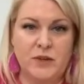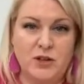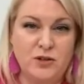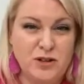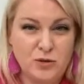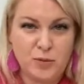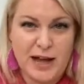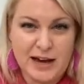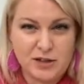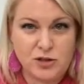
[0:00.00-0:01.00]
And you could do
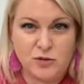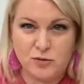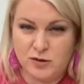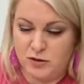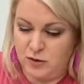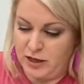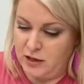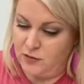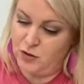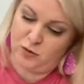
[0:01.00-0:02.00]
black too. So like
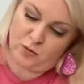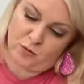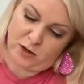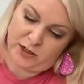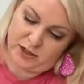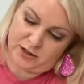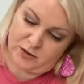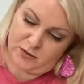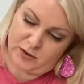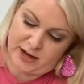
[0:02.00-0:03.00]
if you want to
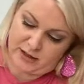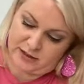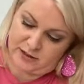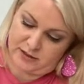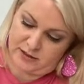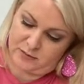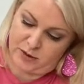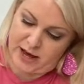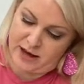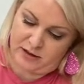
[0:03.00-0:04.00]
do accents in
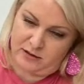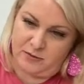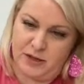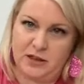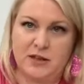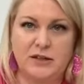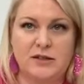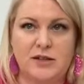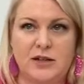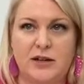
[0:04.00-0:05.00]
black to make things
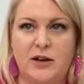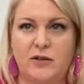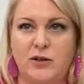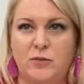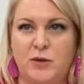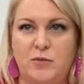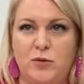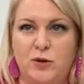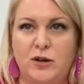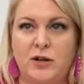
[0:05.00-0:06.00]
stand out a little bit
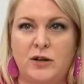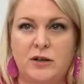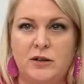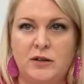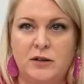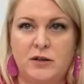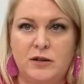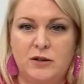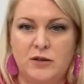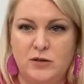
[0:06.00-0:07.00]
more,
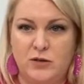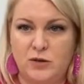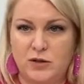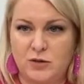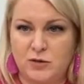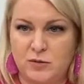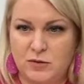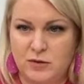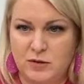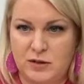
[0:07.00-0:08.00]
you could do
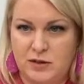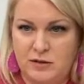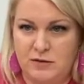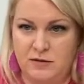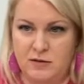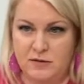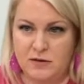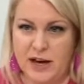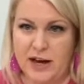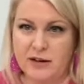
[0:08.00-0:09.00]

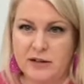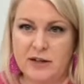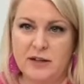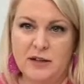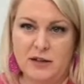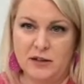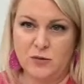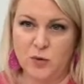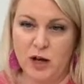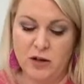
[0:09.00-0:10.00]
that. as
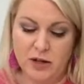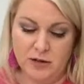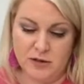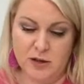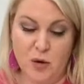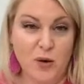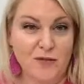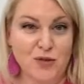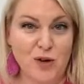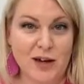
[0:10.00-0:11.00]
well. So
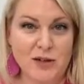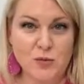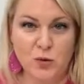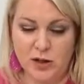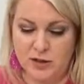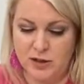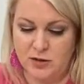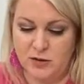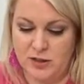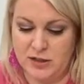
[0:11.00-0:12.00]
if you guys want to
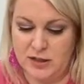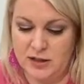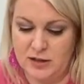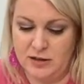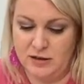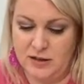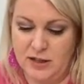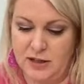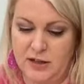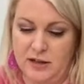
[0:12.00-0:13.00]
do this kit, the
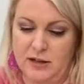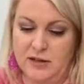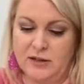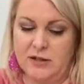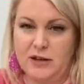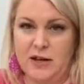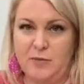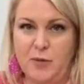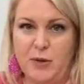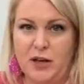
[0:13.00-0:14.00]
link is
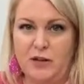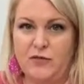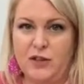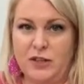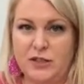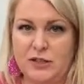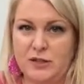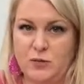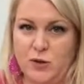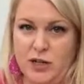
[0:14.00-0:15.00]
up above. This
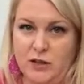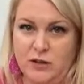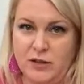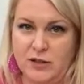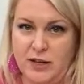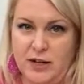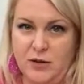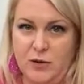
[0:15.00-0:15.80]
is what it looks like